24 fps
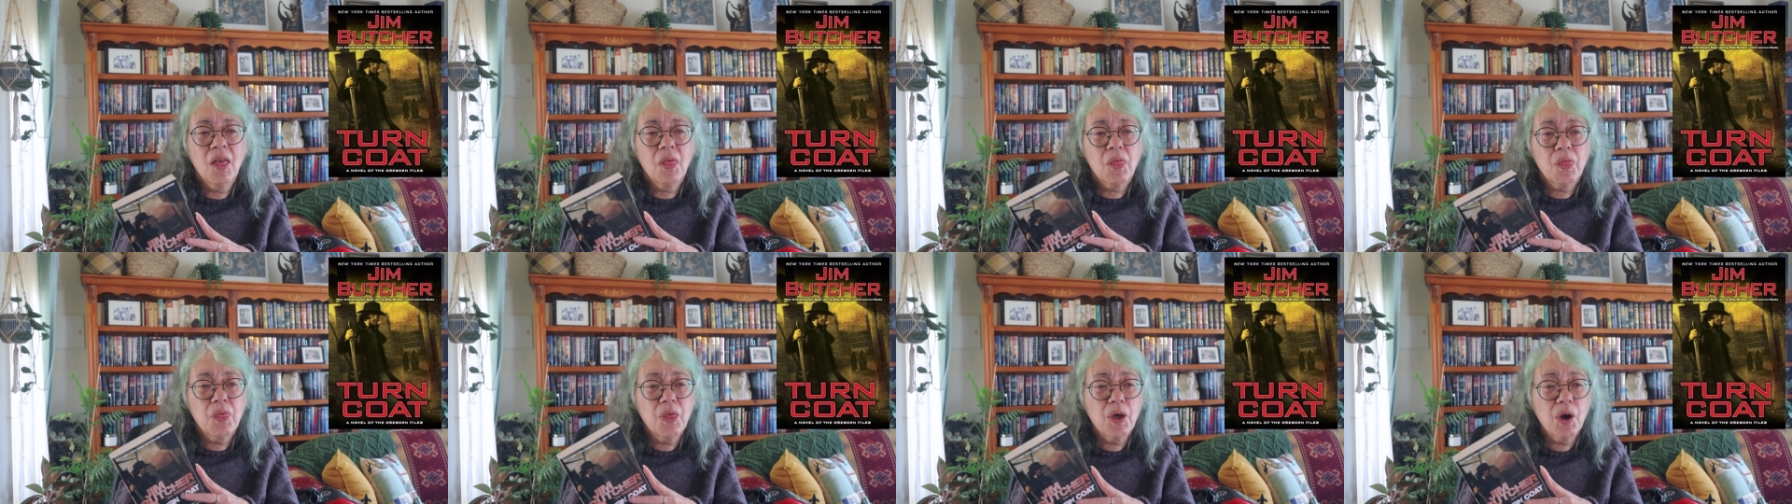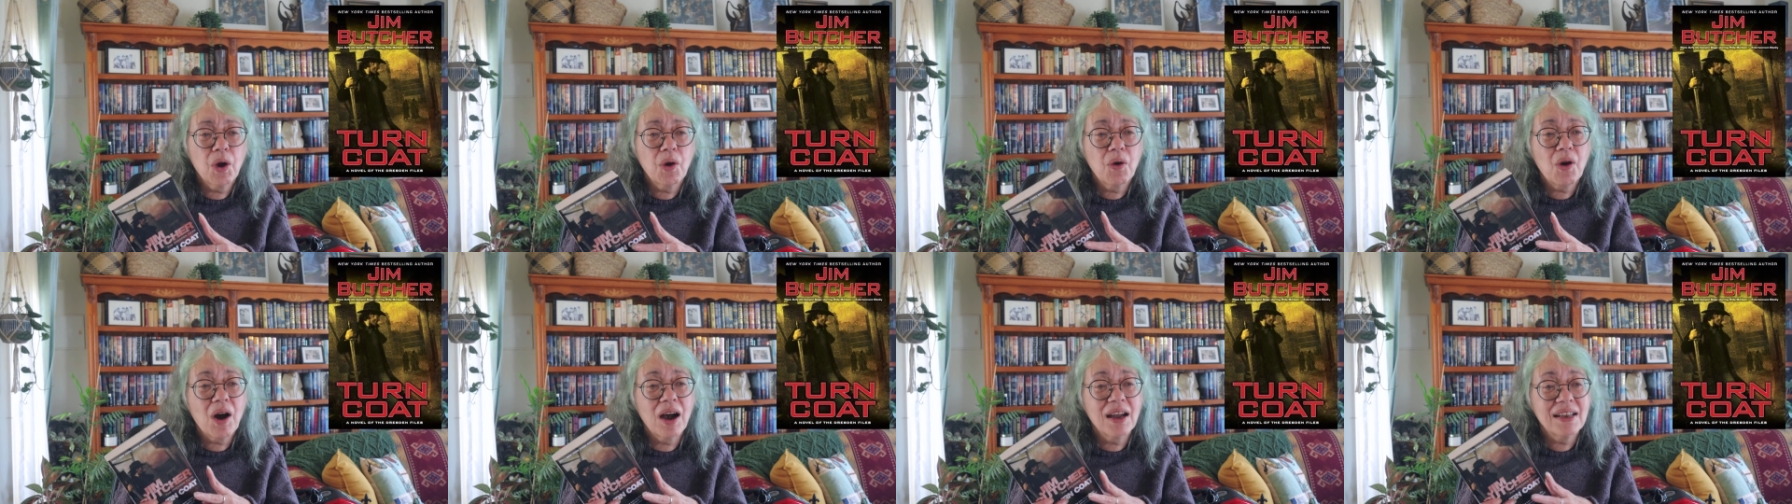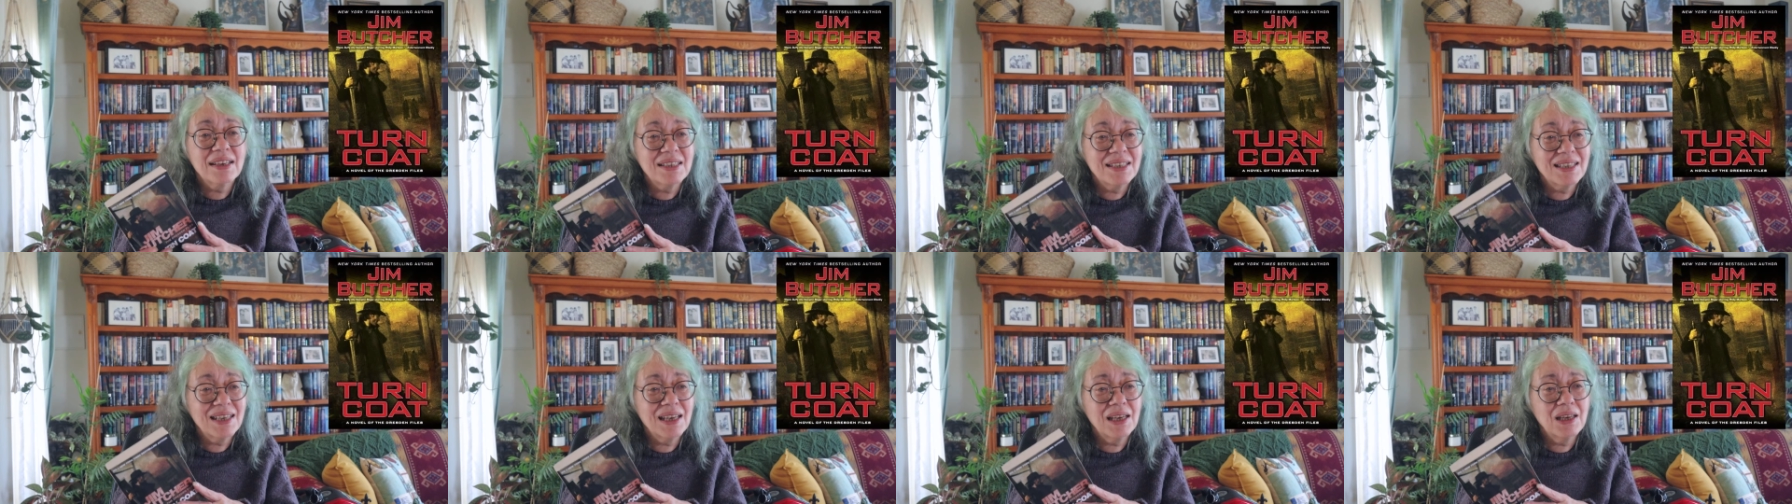Though I
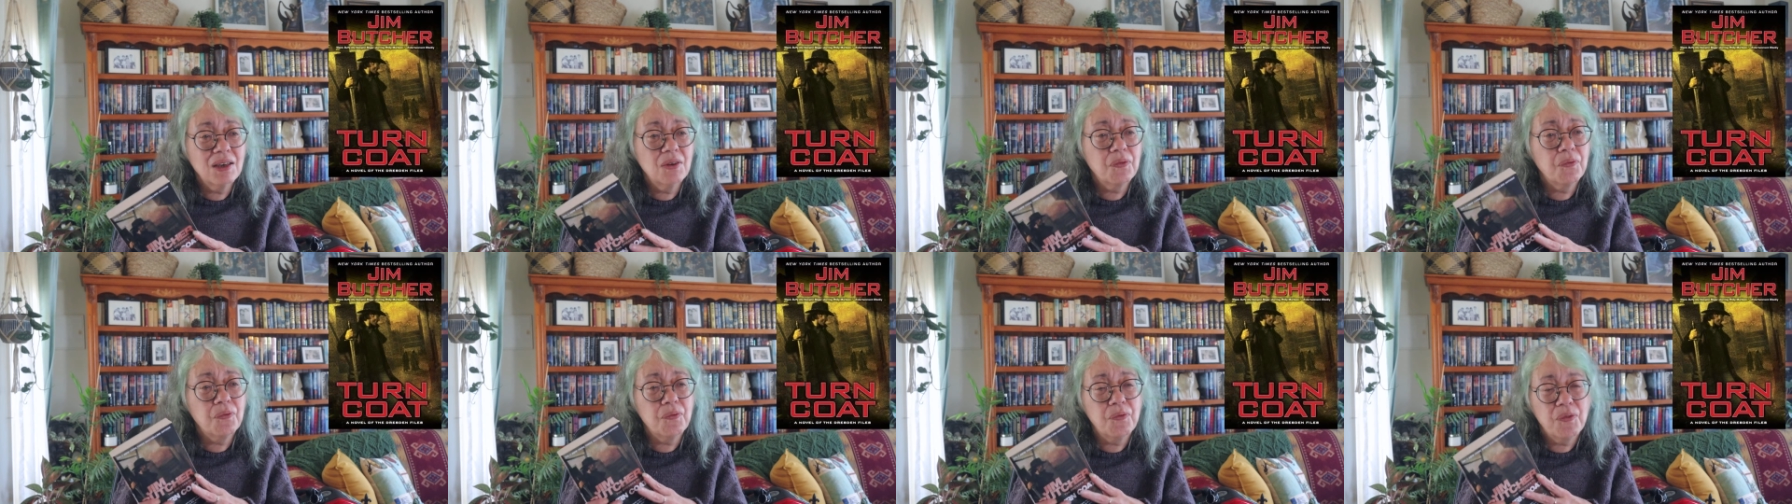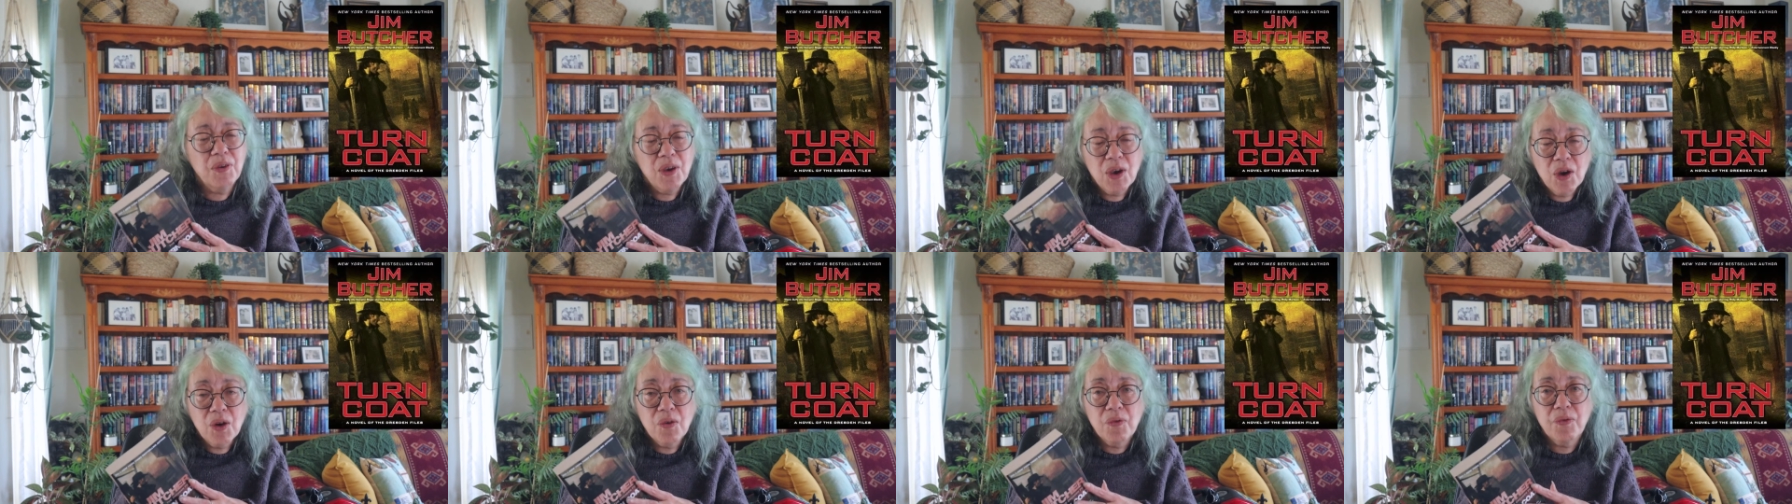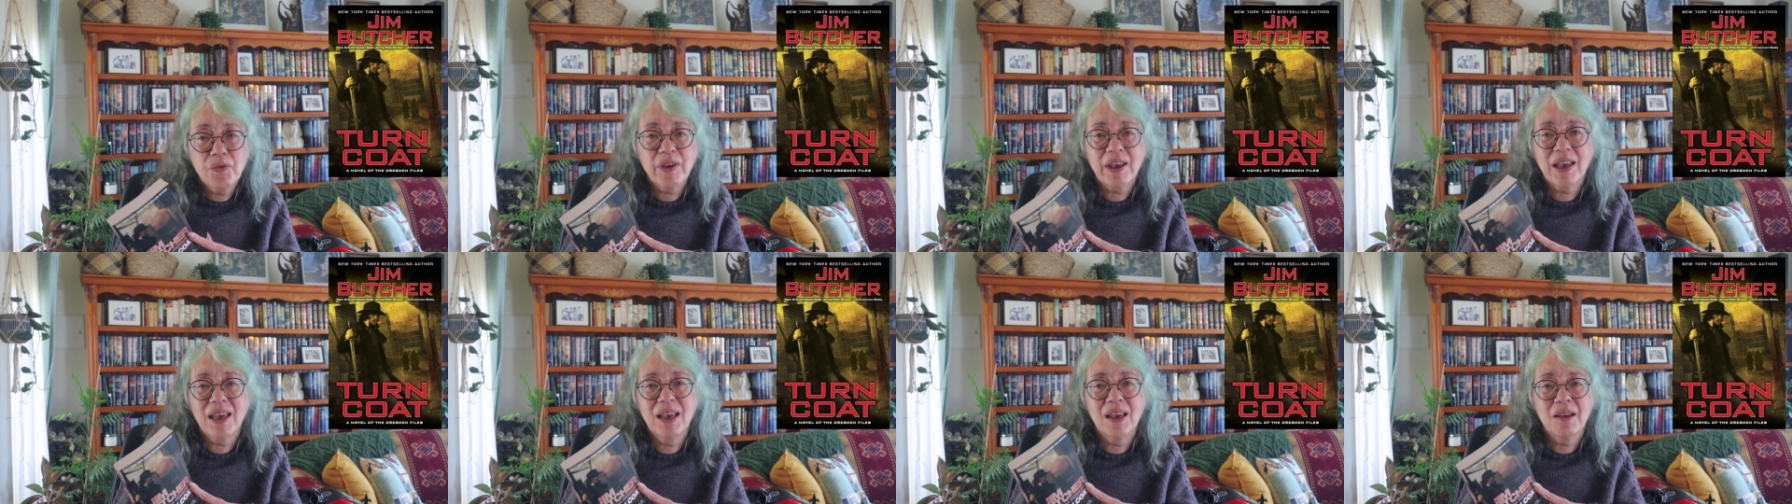did feel
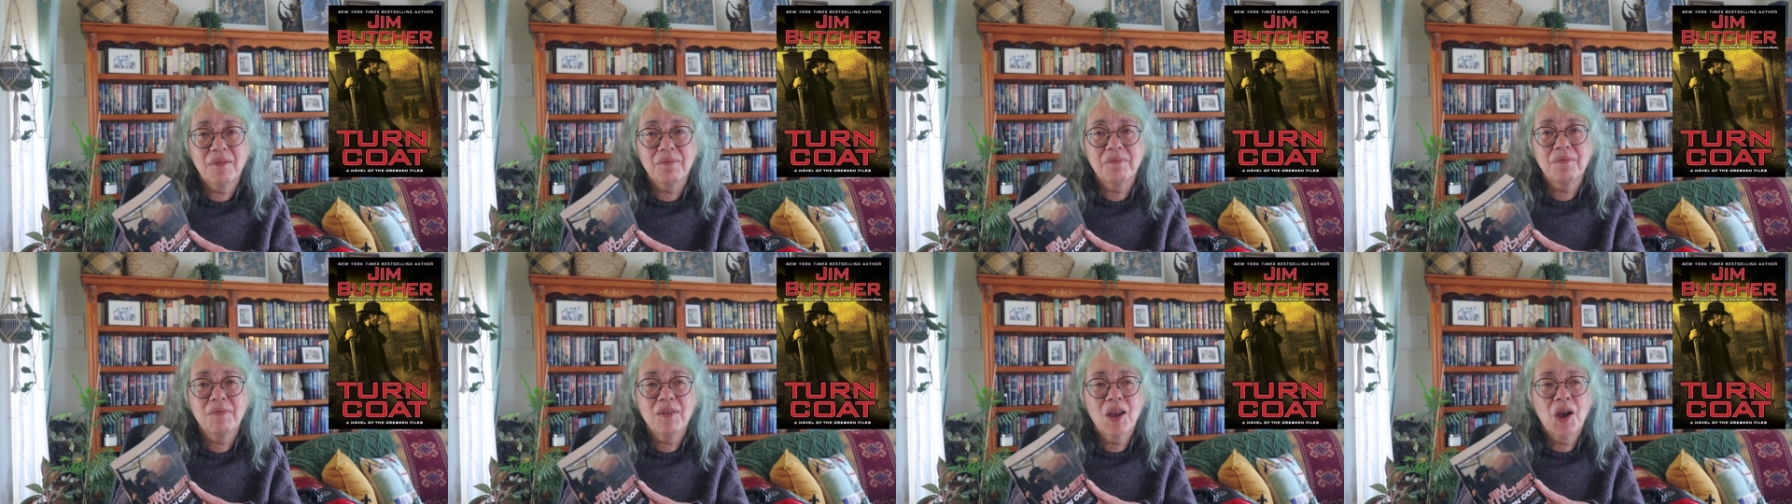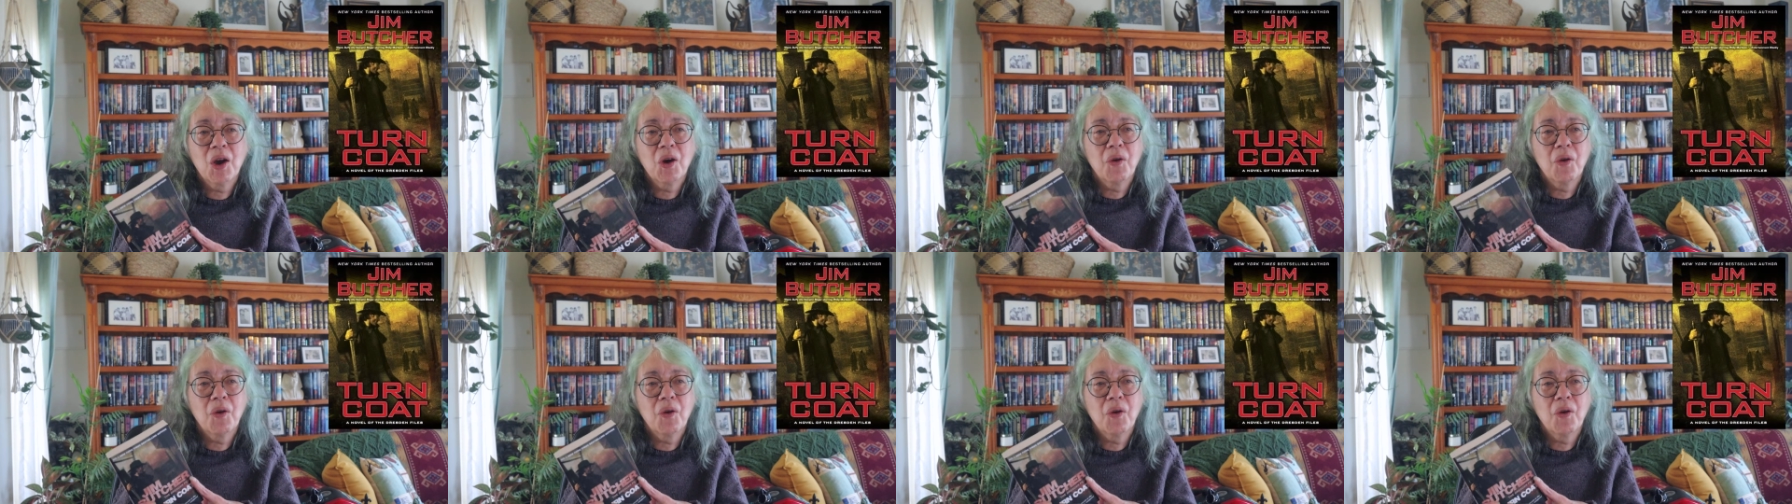for him